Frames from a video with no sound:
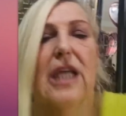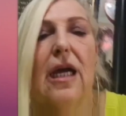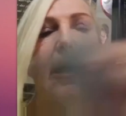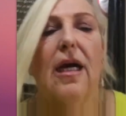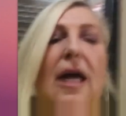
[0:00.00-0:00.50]

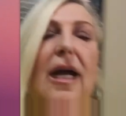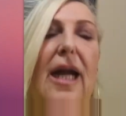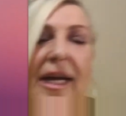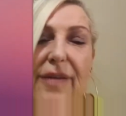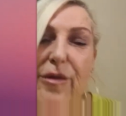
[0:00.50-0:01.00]
going back and
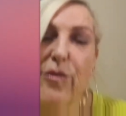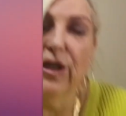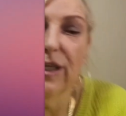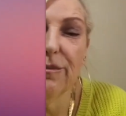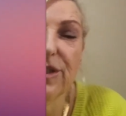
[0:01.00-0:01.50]
forth to
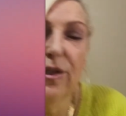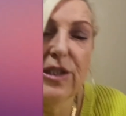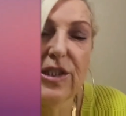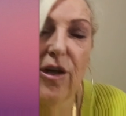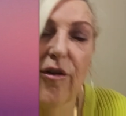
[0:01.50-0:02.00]

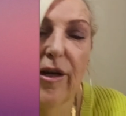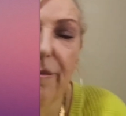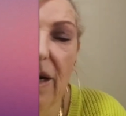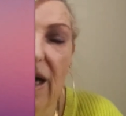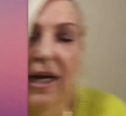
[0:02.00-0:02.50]
California. I'm
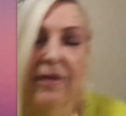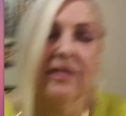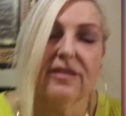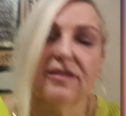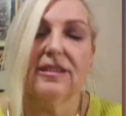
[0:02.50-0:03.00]
going to do
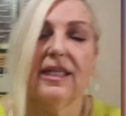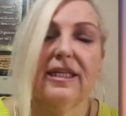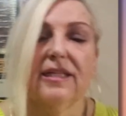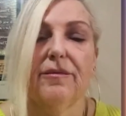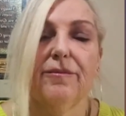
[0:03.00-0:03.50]
everything I
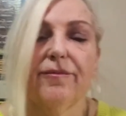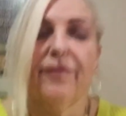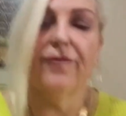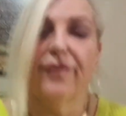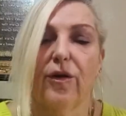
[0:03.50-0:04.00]
can while
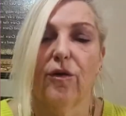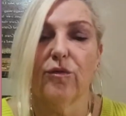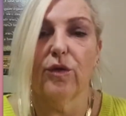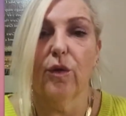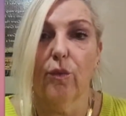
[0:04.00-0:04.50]
I'm there
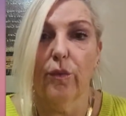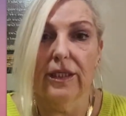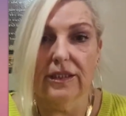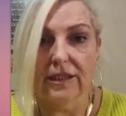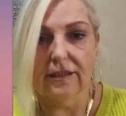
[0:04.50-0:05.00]
and I'm
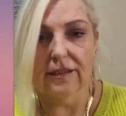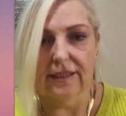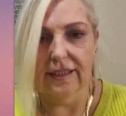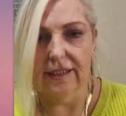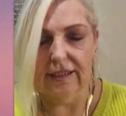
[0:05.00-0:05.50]
strong and
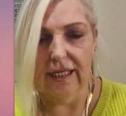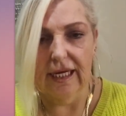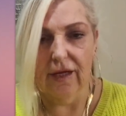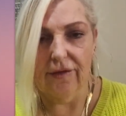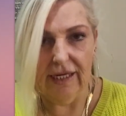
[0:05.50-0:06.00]
I'm going to
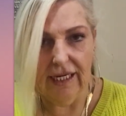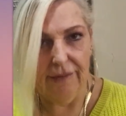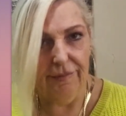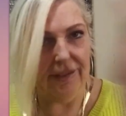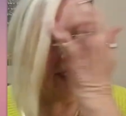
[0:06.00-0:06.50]
be
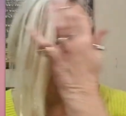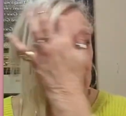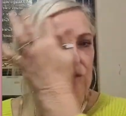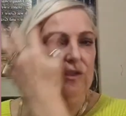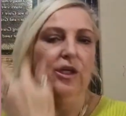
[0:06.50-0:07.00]
alright.
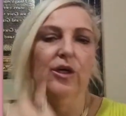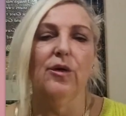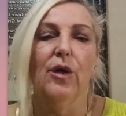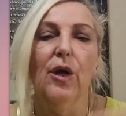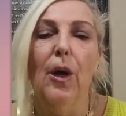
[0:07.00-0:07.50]
I said
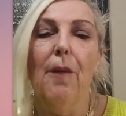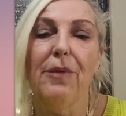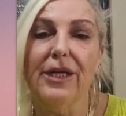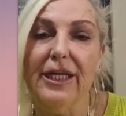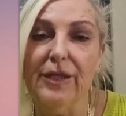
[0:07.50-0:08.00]
this is
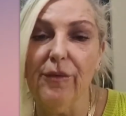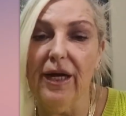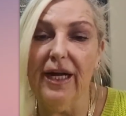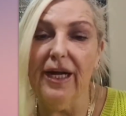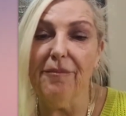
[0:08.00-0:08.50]
something I need
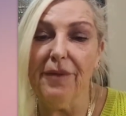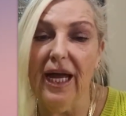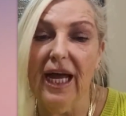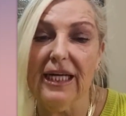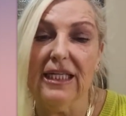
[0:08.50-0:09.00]
to do.
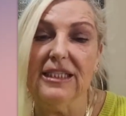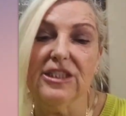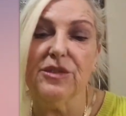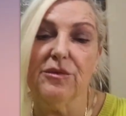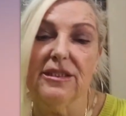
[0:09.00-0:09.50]

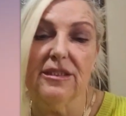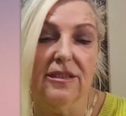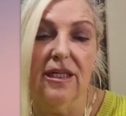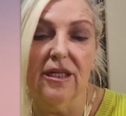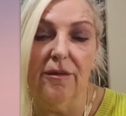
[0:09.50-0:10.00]
That
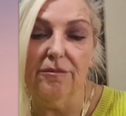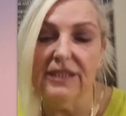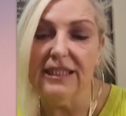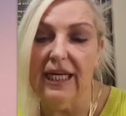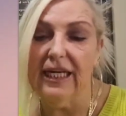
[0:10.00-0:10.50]
said, she
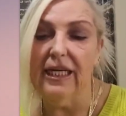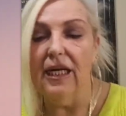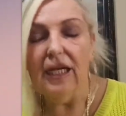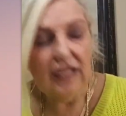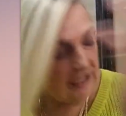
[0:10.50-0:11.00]
referred to those